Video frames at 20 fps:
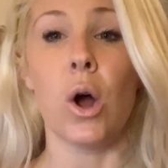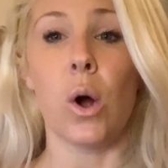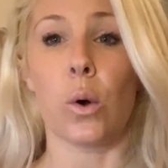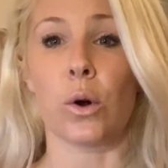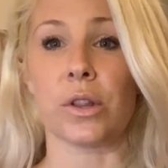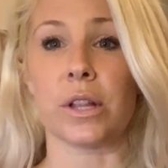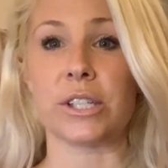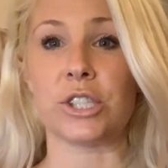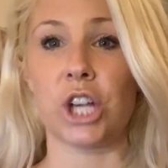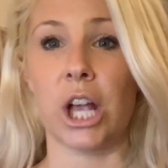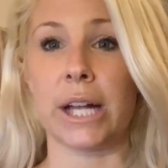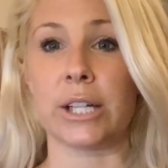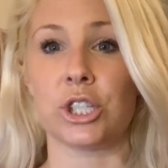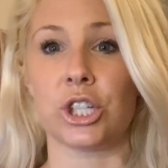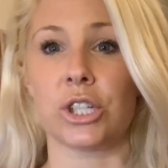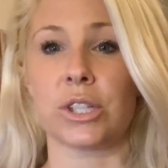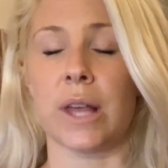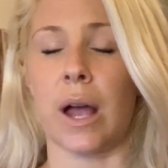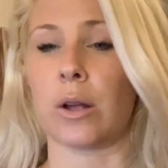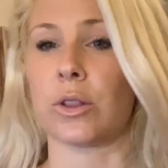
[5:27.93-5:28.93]
or the
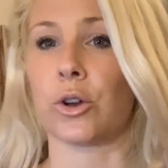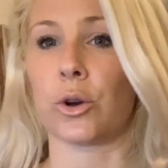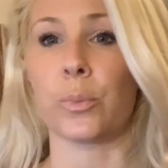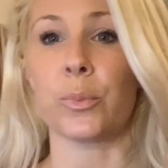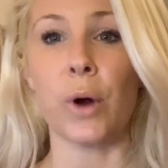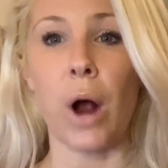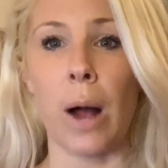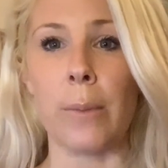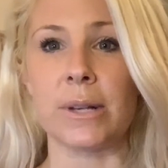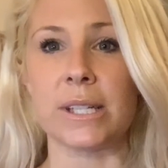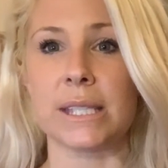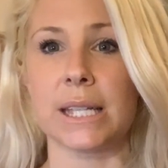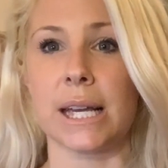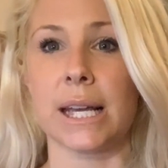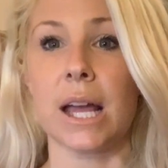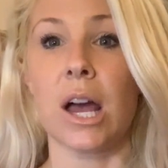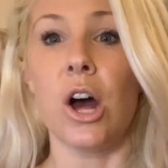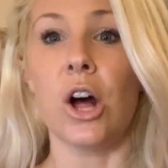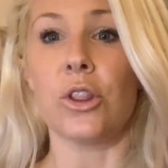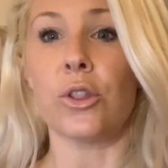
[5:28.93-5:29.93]
changes that they're
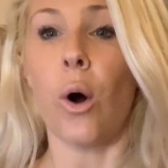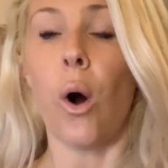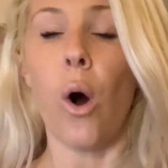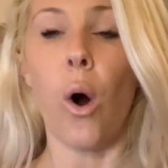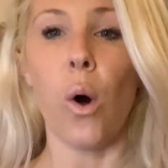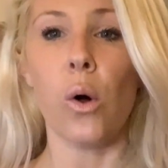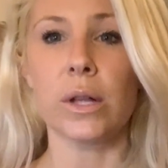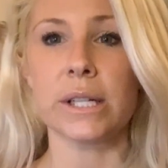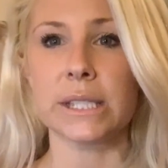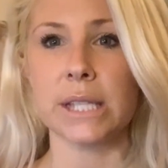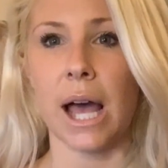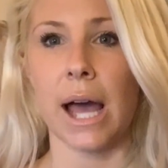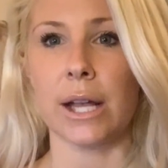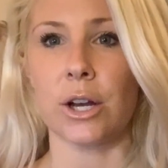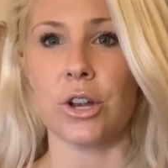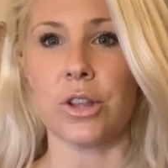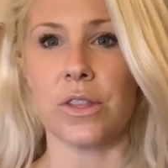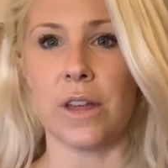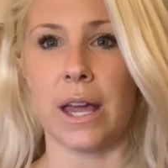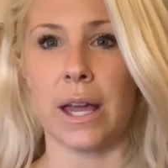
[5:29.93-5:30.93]
promising. The whole
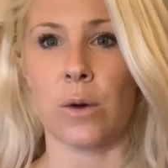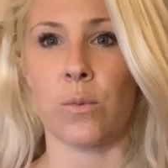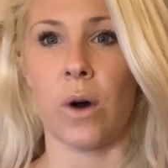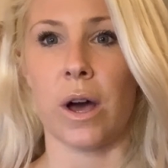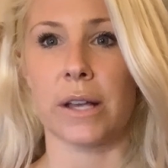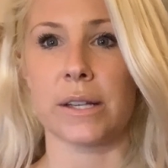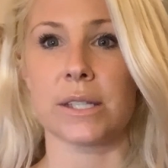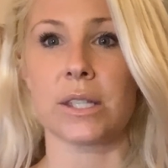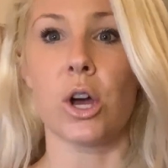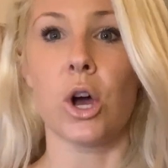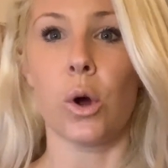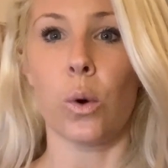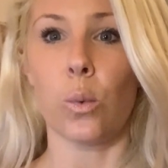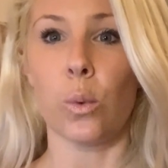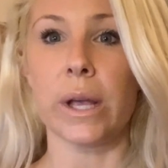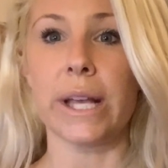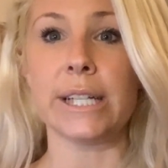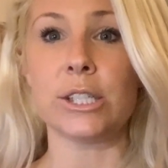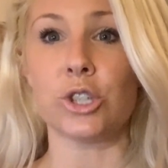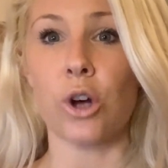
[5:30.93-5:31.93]
entire thing was,
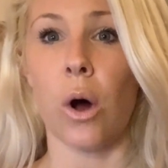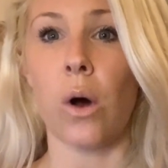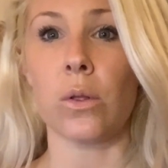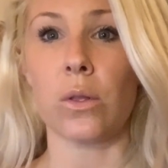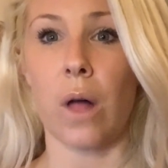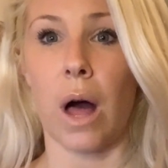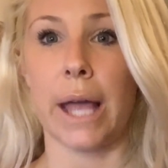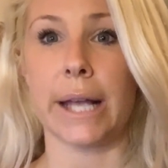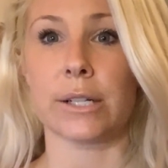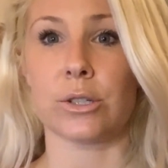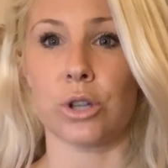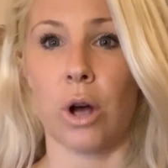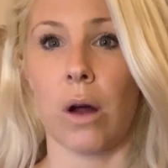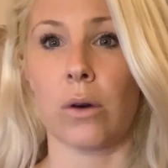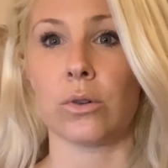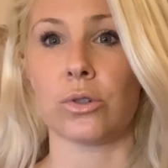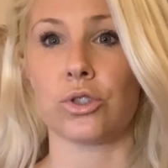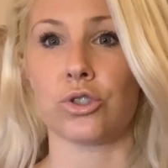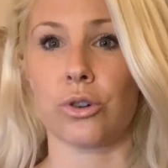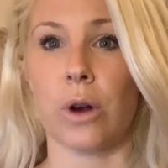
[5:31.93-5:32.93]
we don't like
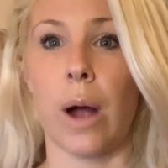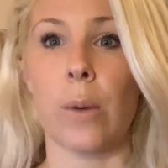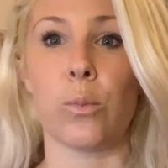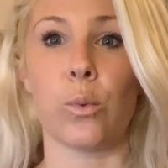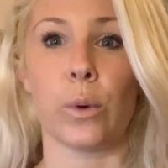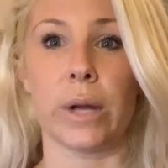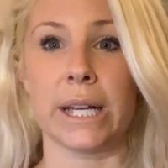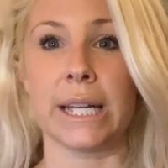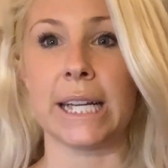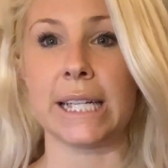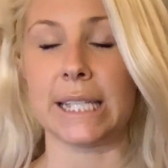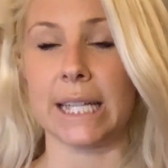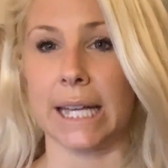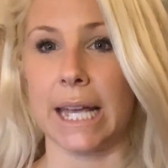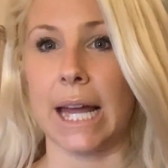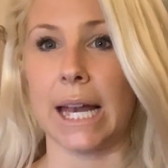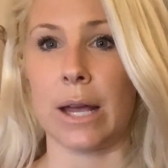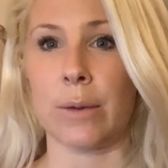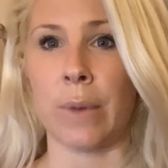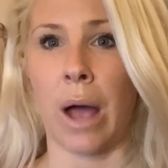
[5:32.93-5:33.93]
Donald Trump. We need to
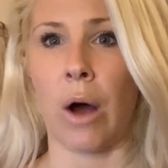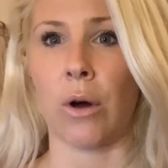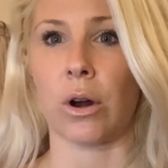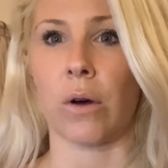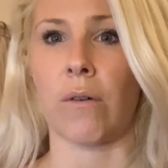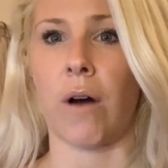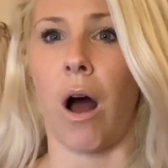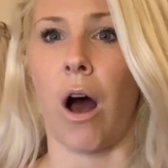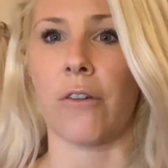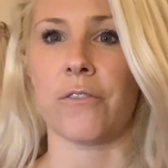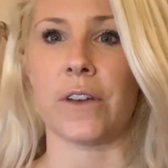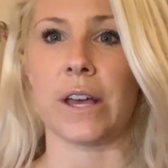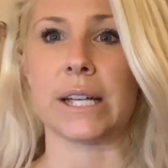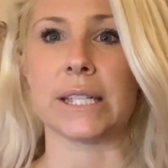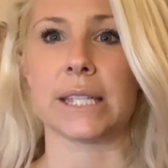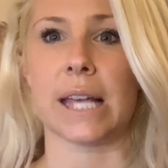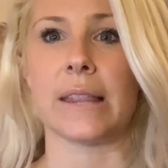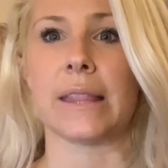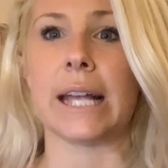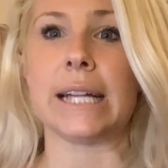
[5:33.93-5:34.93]
get him out of
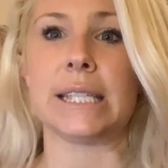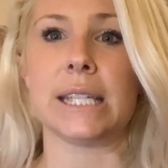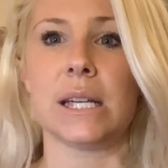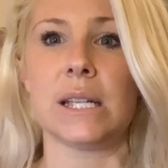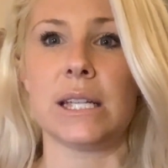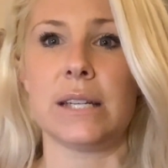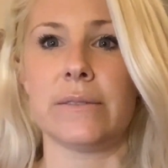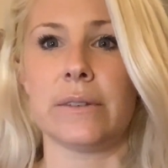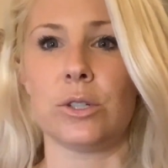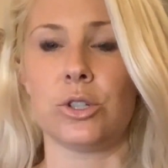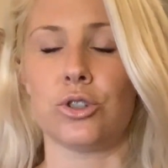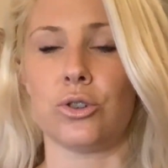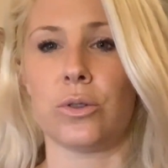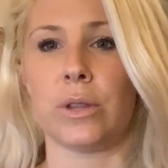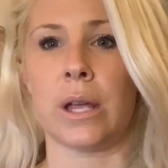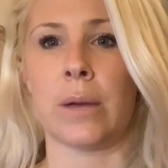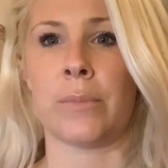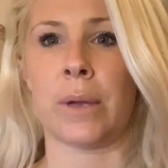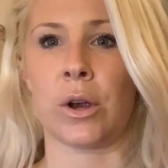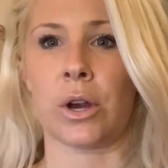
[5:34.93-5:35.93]
office. And they didn't even do
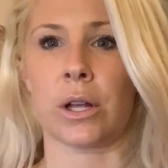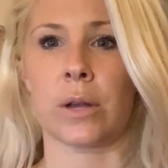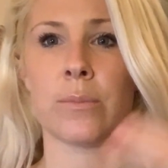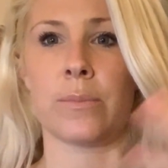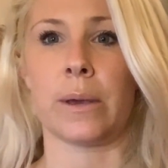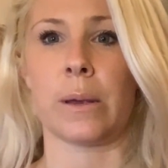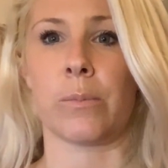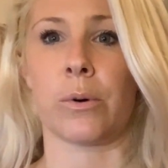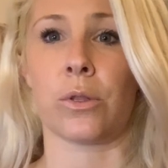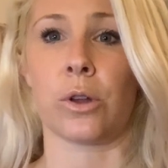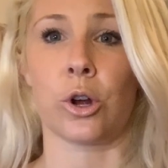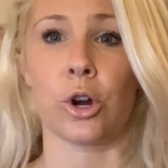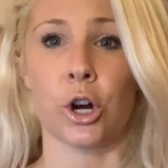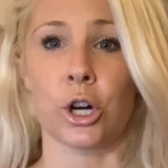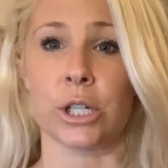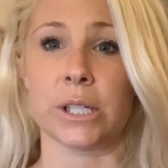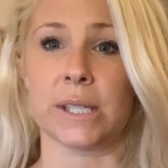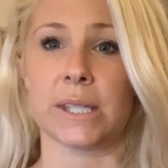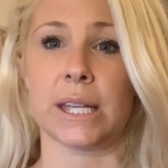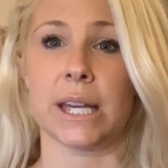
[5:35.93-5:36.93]
the American people the
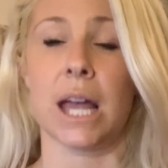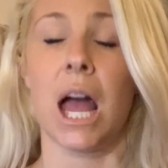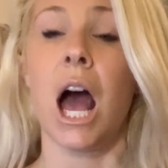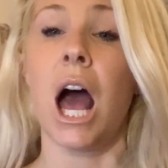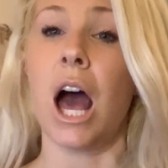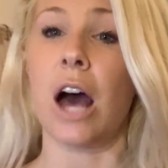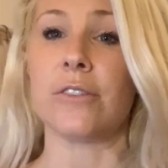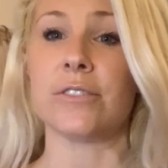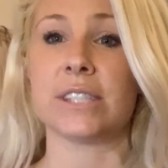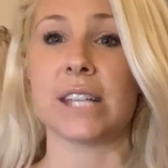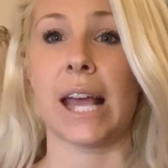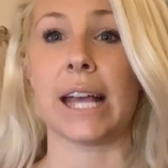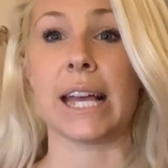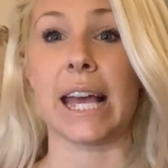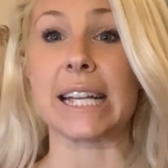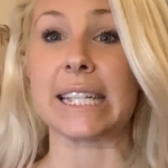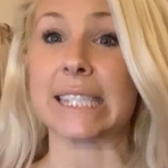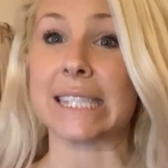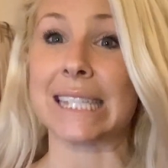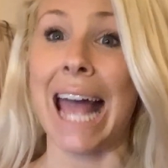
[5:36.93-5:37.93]
courtesy of saying
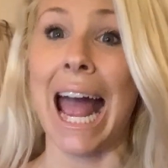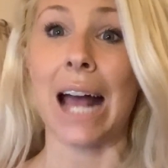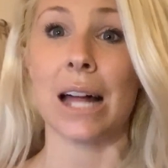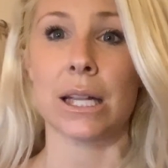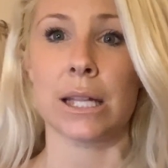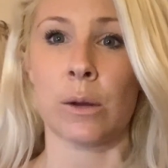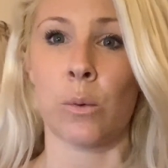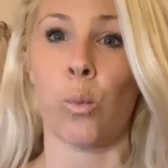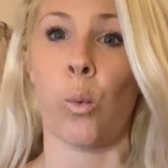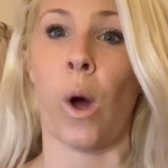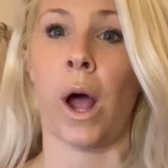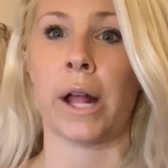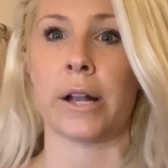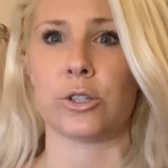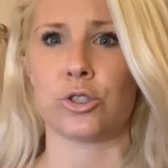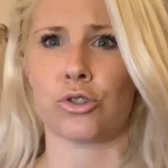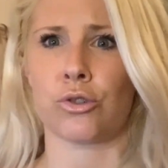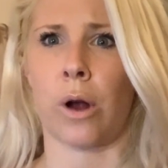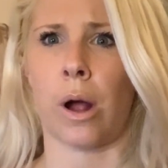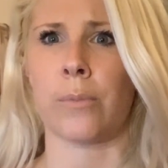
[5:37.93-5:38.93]
exactly what
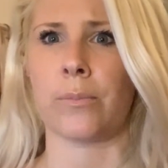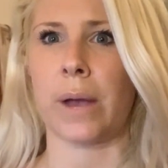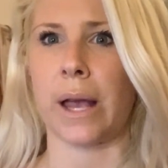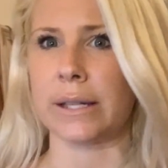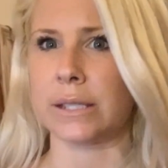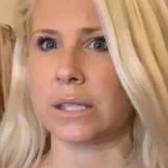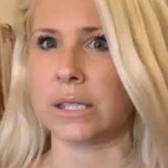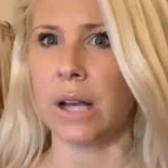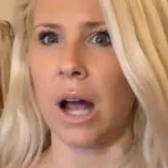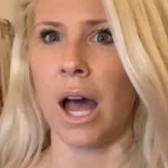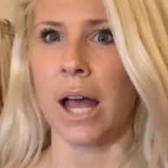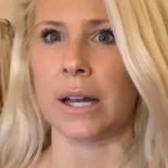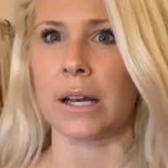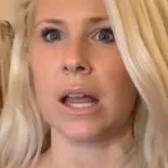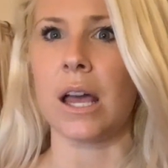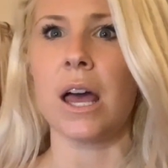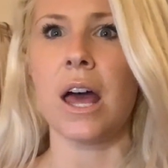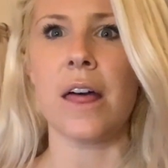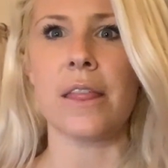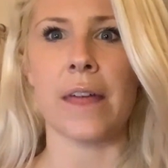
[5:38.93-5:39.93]
Trump has done
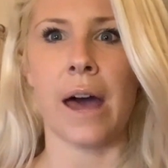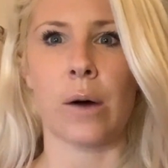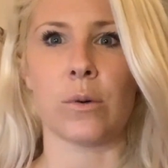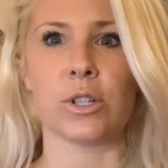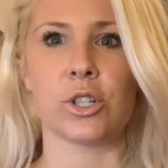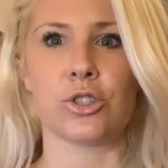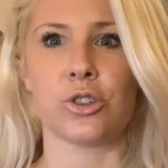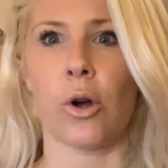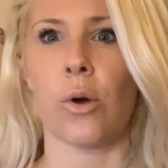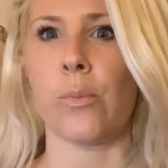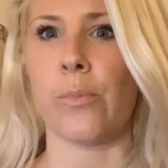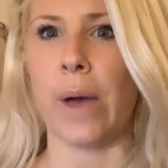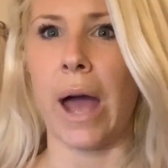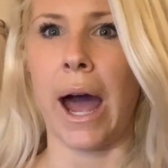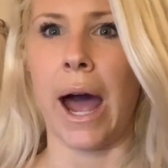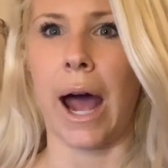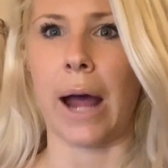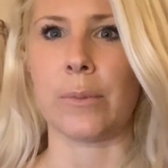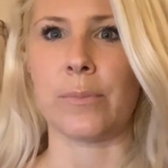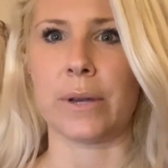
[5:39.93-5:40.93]
that was so
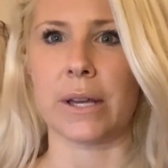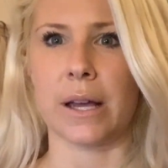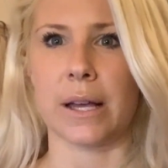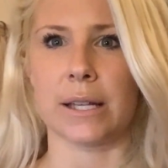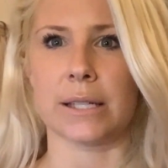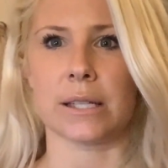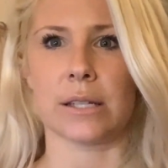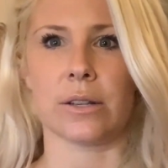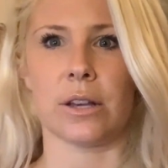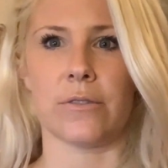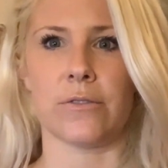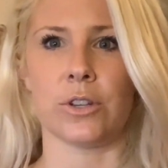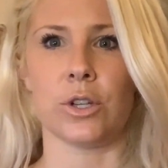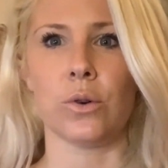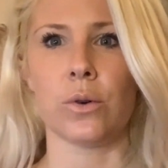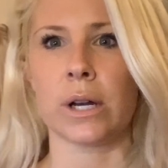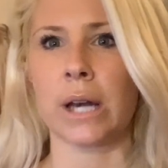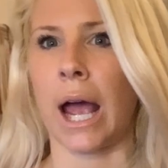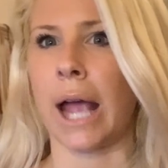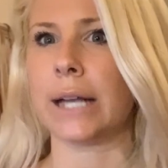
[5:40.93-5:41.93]
bad. Because if
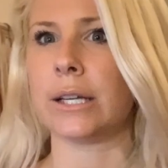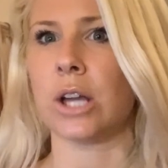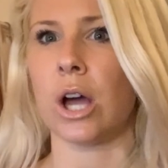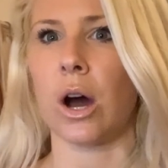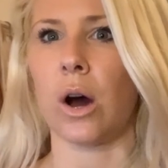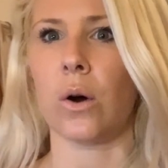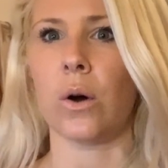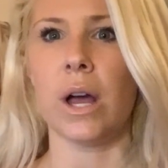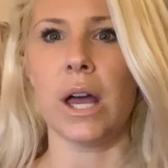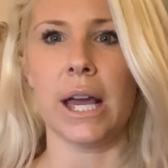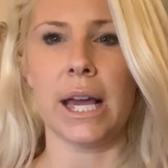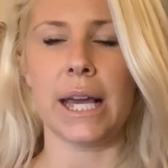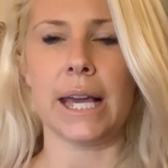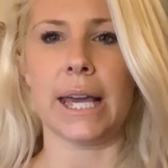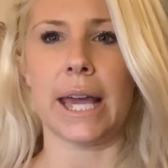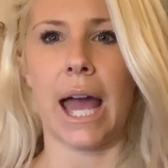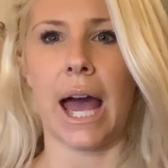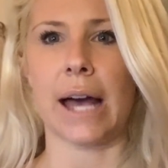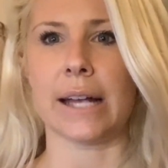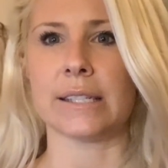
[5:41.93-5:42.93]
you and I know,
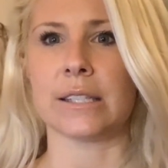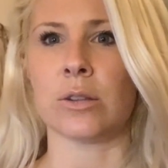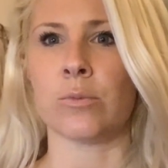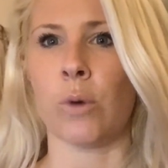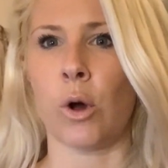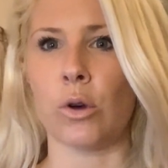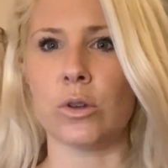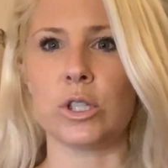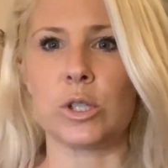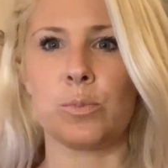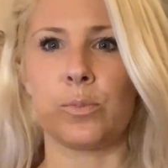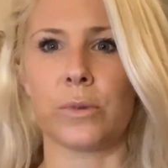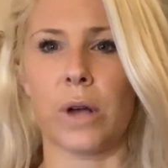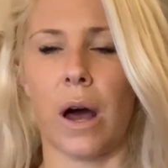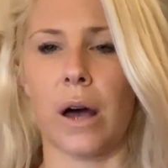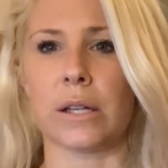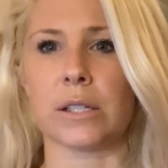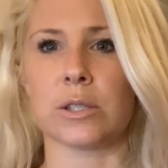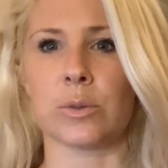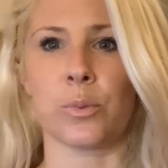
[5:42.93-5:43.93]
he has the most
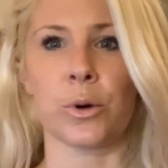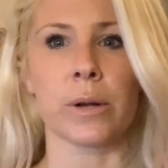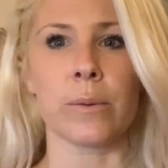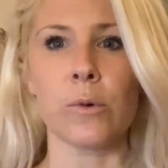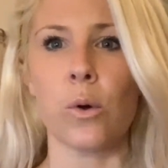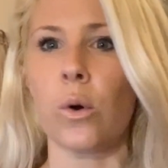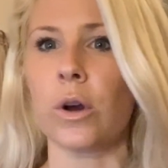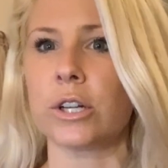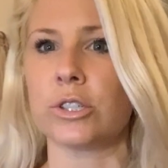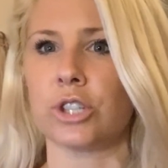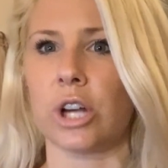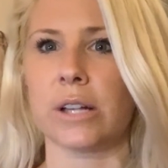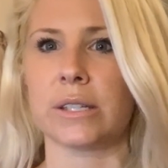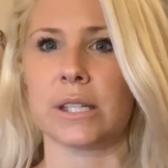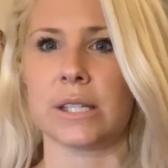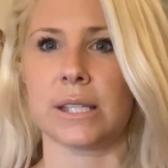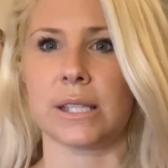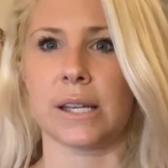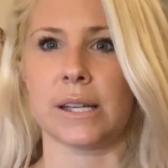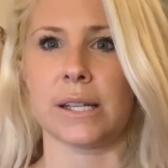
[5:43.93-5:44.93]
Supreme Court
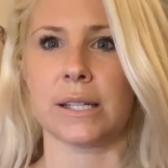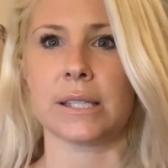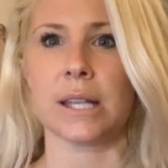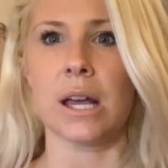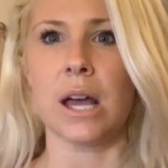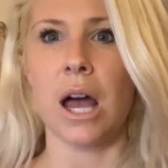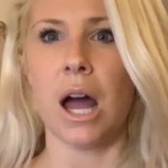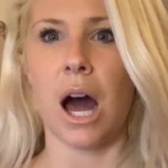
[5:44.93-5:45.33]
justices.